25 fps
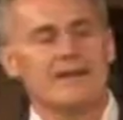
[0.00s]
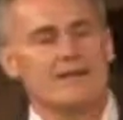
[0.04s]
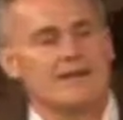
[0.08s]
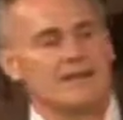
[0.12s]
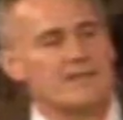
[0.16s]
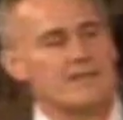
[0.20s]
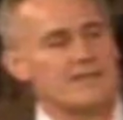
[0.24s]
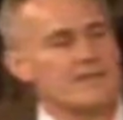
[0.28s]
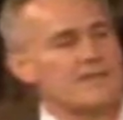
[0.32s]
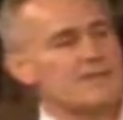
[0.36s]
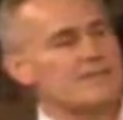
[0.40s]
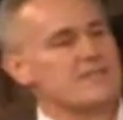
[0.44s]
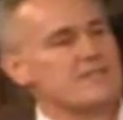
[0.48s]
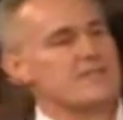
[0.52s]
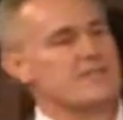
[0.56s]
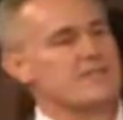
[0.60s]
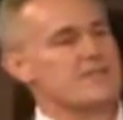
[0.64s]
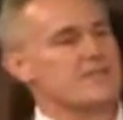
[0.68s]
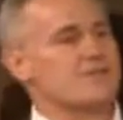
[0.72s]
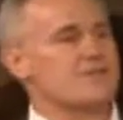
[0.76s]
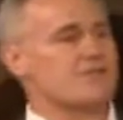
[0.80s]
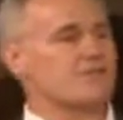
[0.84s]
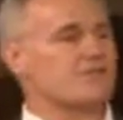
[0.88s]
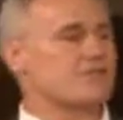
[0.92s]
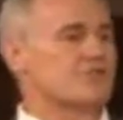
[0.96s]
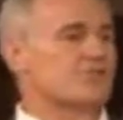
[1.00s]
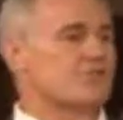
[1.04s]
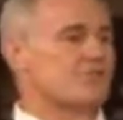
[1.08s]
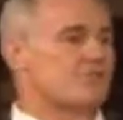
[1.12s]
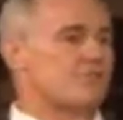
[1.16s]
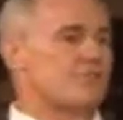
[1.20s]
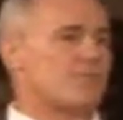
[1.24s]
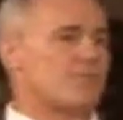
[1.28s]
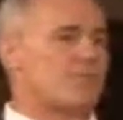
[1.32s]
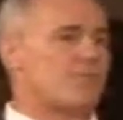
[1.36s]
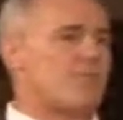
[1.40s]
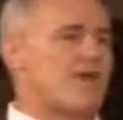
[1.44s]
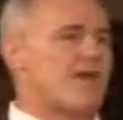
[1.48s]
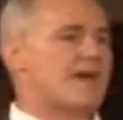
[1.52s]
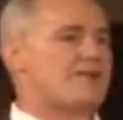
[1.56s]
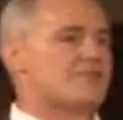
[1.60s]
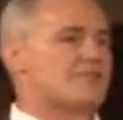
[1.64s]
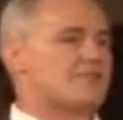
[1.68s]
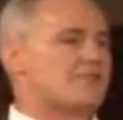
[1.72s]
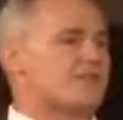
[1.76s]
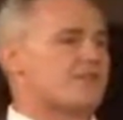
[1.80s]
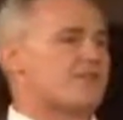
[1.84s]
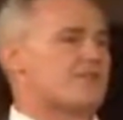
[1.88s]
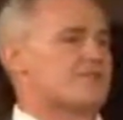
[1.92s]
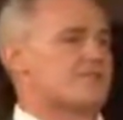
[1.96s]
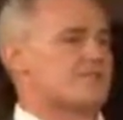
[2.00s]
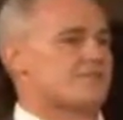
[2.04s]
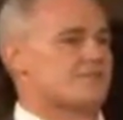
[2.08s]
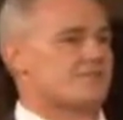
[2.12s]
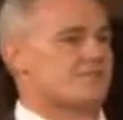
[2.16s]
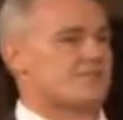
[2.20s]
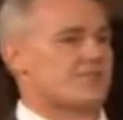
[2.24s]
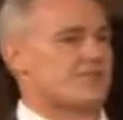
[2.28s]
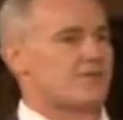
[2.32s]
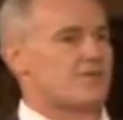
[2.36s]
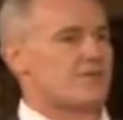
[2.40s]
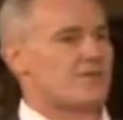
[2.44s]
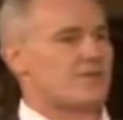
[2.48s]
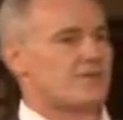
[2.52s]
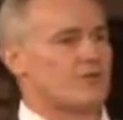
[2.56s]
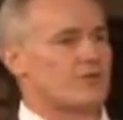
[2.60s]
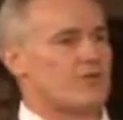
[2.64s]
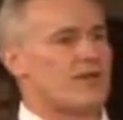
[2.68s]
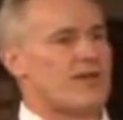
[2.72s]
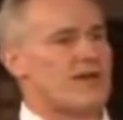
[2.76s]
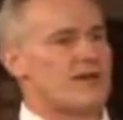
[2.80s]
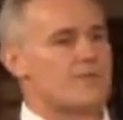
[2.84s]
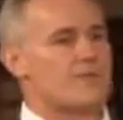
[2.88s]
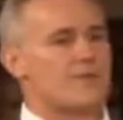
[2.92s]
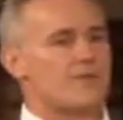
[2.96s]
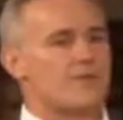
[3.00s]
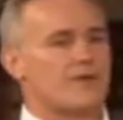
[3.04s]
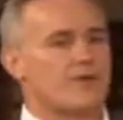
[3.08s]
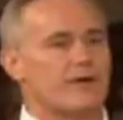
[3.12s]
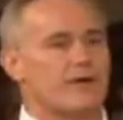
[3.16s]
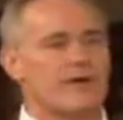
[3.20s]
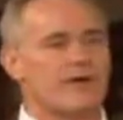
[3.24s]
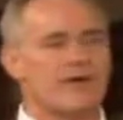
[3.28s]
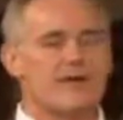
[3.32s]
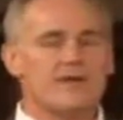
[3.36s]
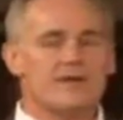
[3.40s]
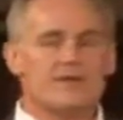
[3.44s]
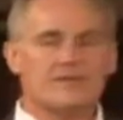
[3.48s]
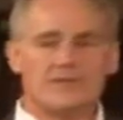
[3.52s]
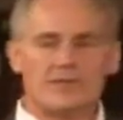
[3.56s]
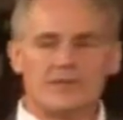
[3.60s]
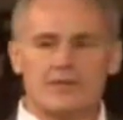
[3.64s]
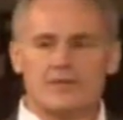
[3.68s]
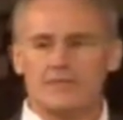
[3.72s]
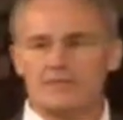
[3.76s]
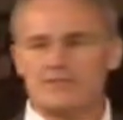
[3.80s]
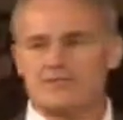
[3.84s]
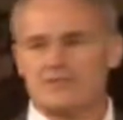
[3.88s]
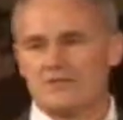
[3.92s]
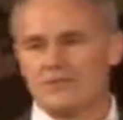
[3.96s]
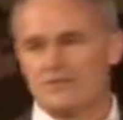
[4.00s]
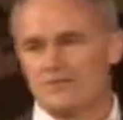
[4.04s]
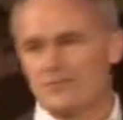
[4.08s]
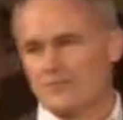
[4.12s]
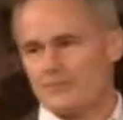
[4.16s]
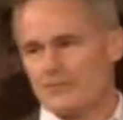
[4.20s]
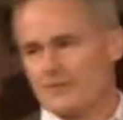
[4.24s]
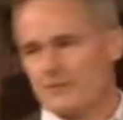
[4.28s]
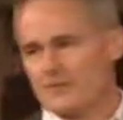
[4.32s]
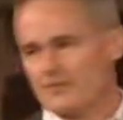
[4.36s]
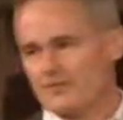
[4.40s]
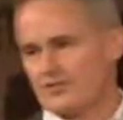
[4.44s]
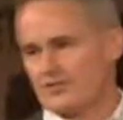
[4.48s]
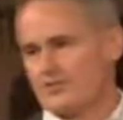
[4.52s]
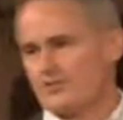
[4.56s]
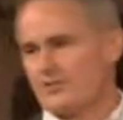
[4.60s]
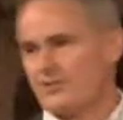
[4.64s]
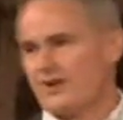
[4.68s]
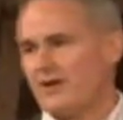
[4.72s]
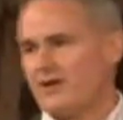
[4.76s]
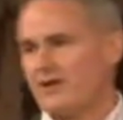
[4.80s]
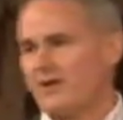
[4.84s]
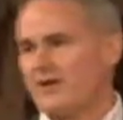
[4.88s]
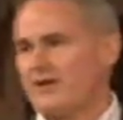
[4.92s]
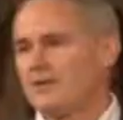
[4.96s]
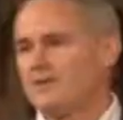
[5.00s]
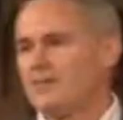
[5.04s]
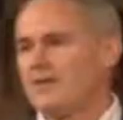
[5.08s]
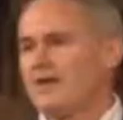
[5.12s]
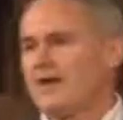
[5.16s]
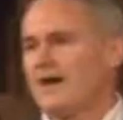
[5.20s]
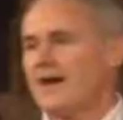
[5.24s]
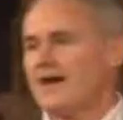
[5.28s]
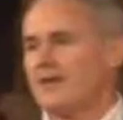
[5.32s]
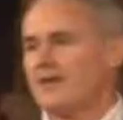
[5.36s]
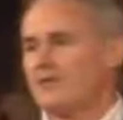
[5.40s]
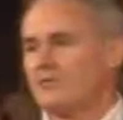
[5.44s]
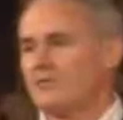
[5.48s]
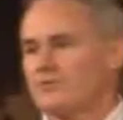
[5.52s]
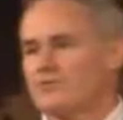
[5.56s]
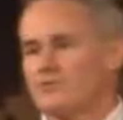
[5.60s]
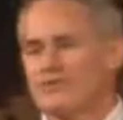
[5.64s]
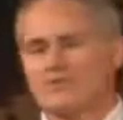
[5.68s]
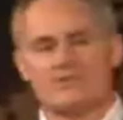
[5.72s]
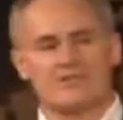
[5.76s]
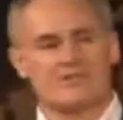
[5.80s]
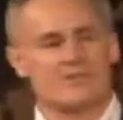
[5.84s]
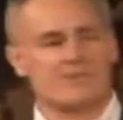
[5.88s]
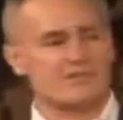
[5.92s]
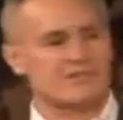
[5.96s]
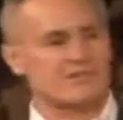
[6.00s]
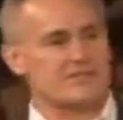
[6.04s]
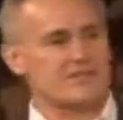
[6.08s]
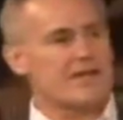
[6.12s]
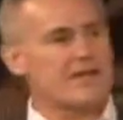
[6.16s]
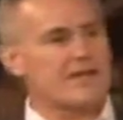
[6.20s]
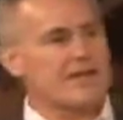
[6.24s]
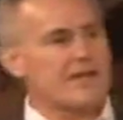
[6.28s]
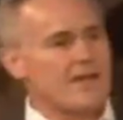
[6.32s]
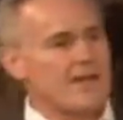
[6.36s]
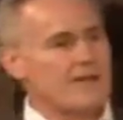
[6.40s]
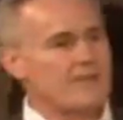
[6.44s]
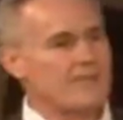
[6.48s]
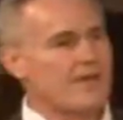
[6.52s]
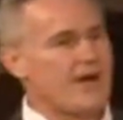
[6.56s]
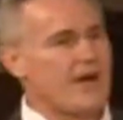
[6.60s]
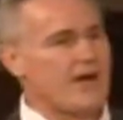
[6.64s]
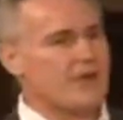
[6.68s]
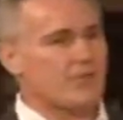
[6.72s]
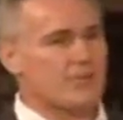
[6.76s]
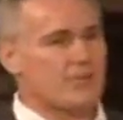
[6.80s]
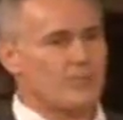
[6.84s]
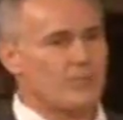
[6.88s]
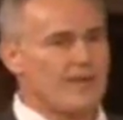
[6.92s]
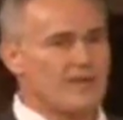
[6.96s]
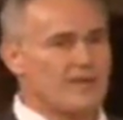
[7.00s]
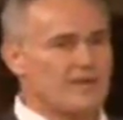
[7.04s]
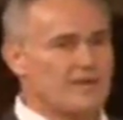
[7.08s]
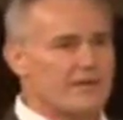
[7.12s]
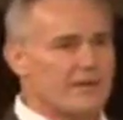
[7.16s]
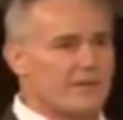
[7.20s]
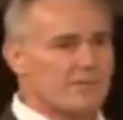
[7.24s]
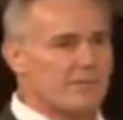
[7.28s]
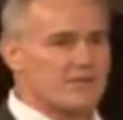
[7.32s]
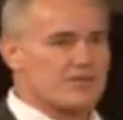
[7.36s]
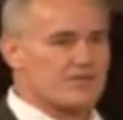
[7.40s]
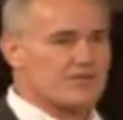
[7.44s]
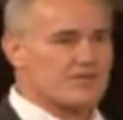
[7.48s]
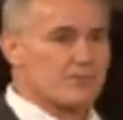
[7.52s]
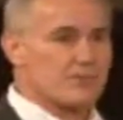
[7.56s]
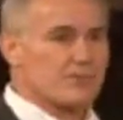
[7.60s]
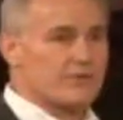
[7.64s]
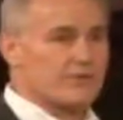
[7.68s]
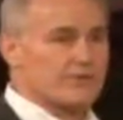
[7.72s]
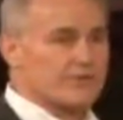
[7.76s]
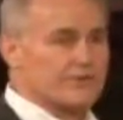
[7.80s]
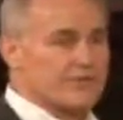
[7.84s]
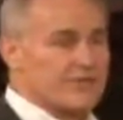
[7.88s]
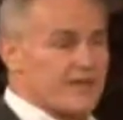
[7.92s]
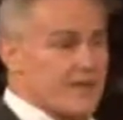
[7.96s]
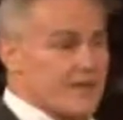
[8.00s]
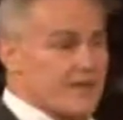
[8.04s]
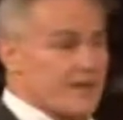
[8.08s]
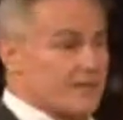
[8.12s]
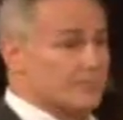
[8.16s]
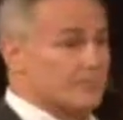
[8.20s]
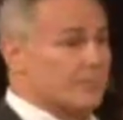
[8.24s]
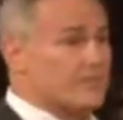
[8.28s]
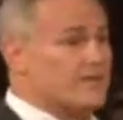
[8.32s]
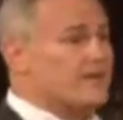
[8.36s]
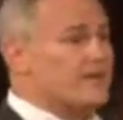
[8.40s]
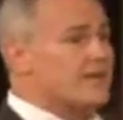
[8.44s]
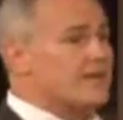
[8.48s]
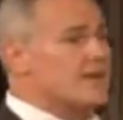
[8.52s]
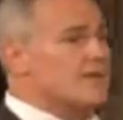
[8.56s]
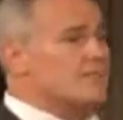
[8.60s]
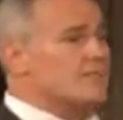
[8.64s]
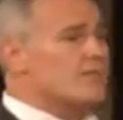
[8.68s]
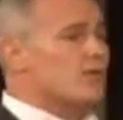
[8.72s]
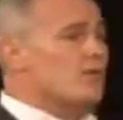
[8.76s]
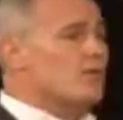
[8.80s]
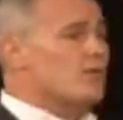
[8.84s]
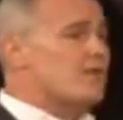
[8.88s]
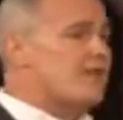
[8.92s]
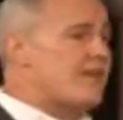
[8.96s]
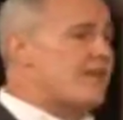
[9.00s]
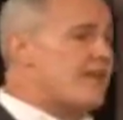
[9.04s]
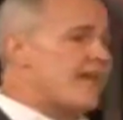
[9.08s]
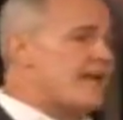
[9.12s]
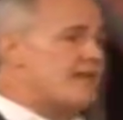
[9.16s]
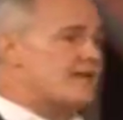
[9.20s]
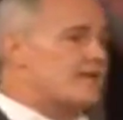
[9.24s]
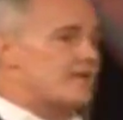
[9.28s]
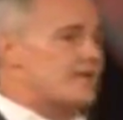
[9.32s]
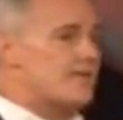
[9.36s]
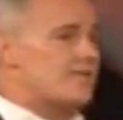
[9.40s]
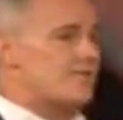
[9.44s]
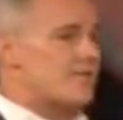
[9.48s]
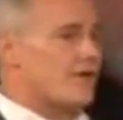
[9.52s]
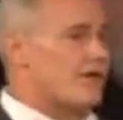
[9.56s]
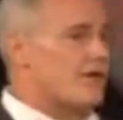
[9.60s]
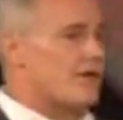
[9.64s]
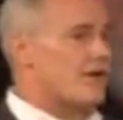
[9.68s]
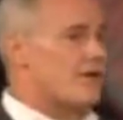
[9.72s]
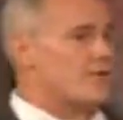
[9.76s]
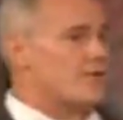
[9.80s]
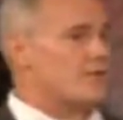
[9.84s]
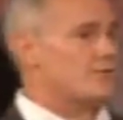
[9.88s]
And these signatures can be matched against a similar library to give us information about antibiotic resistance and viral pandemics in real time. But we can't give our health